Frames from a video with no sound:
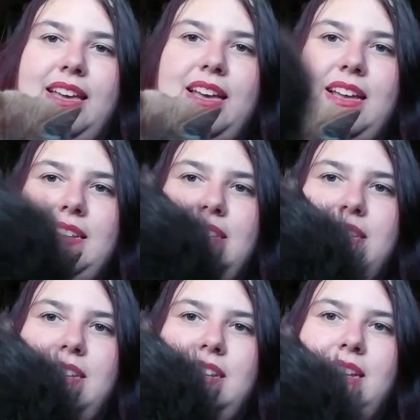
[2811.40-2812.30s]

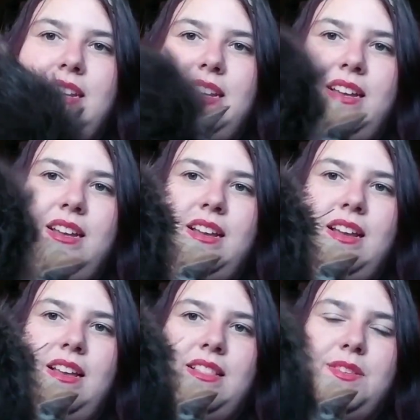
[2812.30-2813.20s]
got
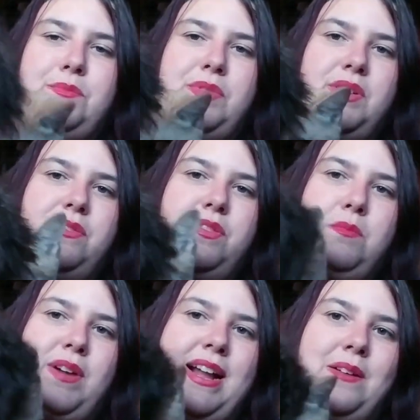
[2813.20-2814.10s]
this beautiful
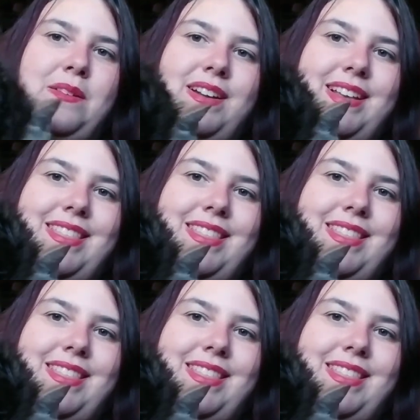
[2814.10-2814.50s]
brown.